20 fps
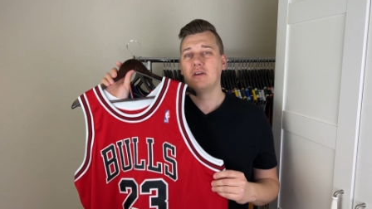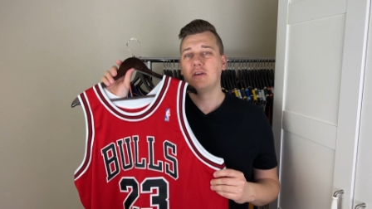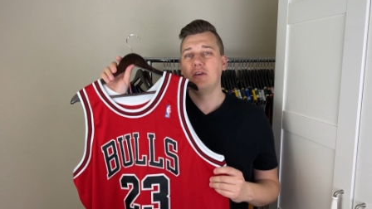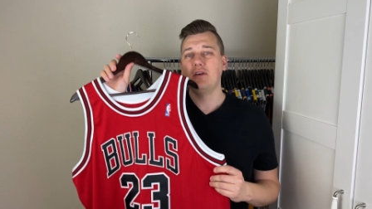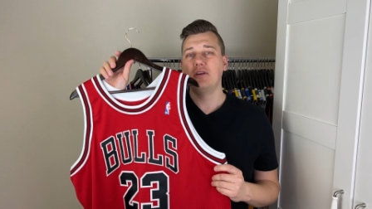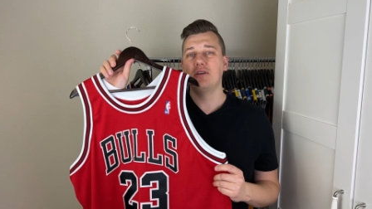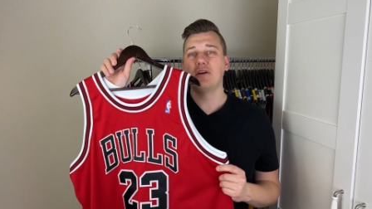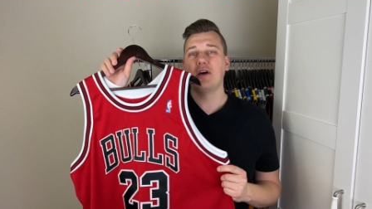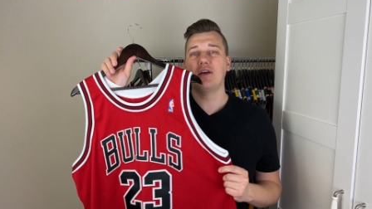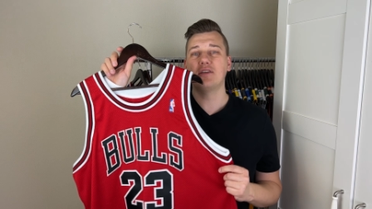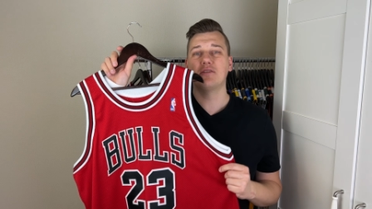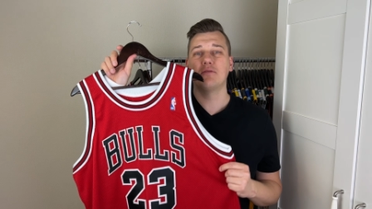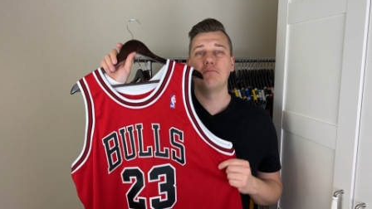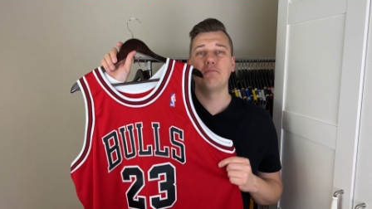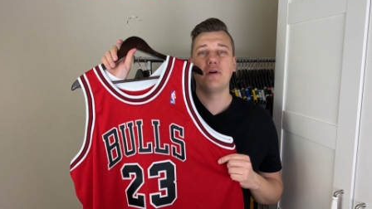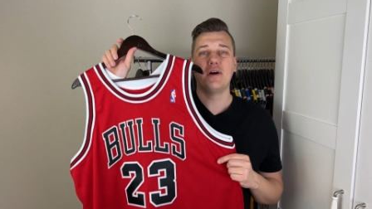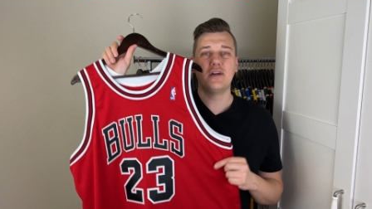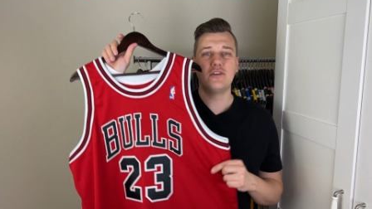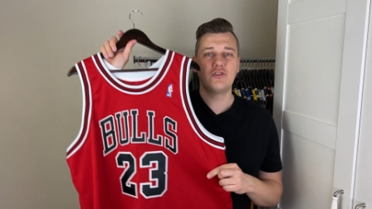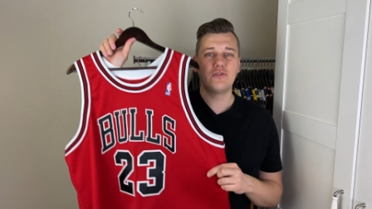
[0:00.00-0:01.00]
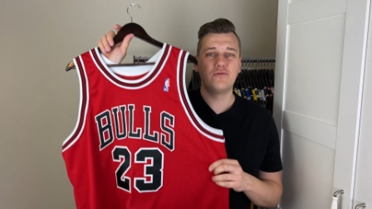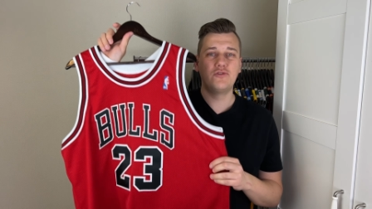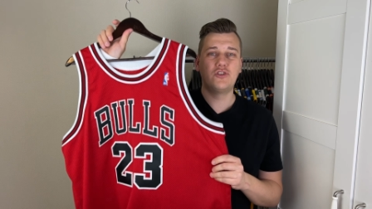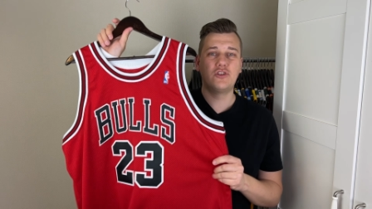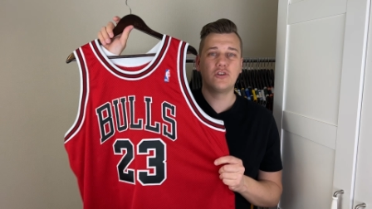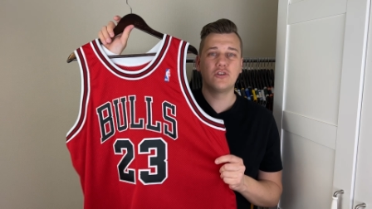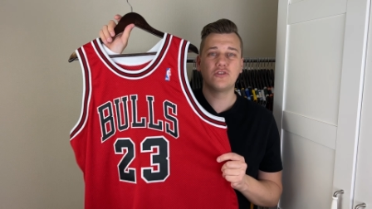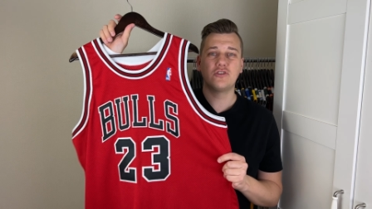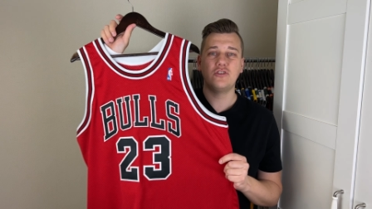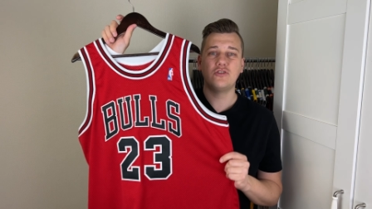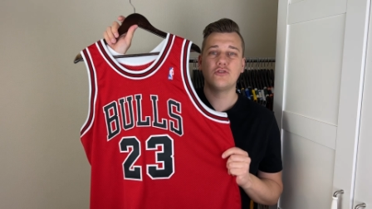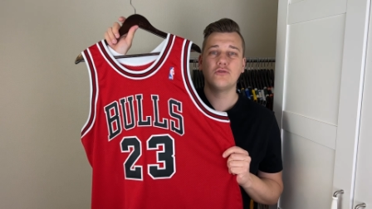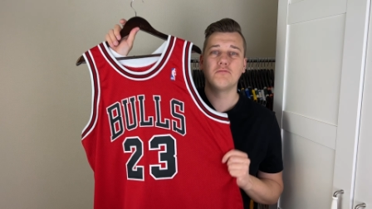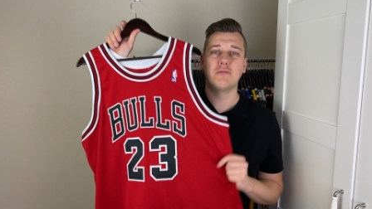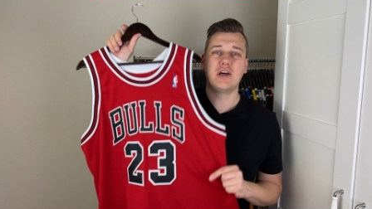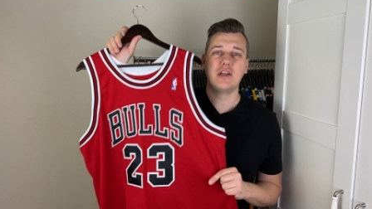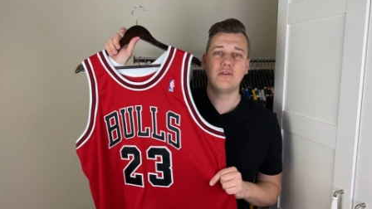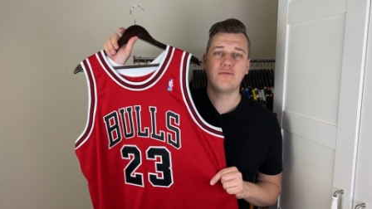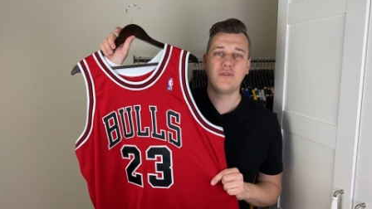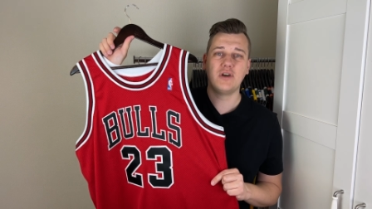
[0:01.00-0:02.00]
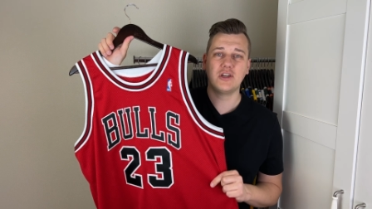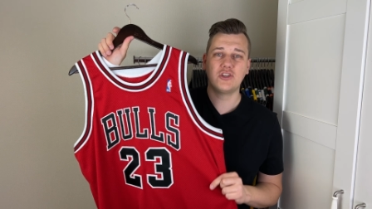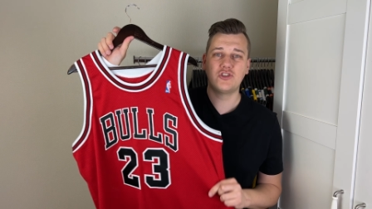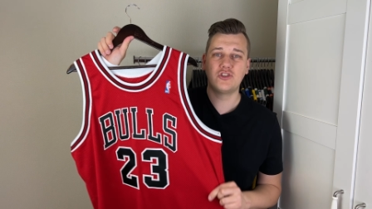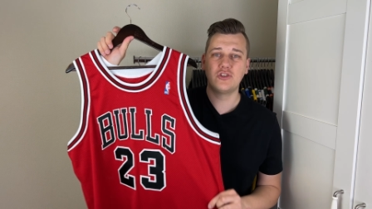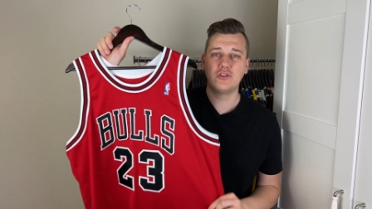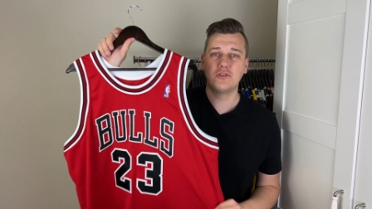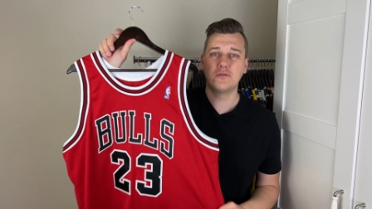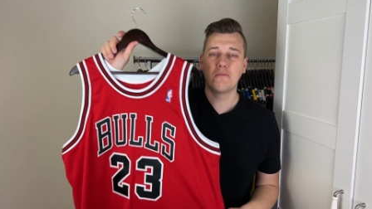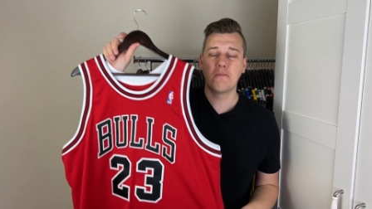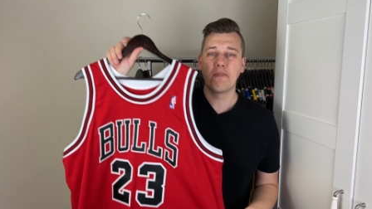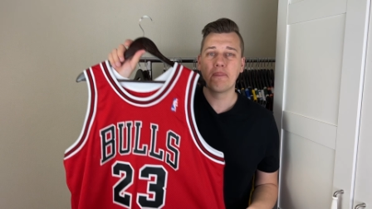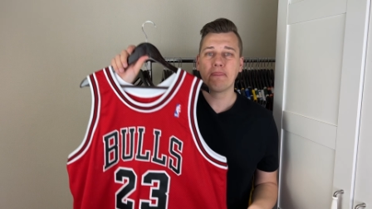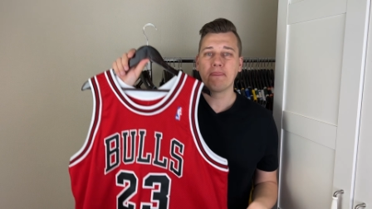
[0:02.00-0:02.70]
He has a bunch of jerseys to manufacture.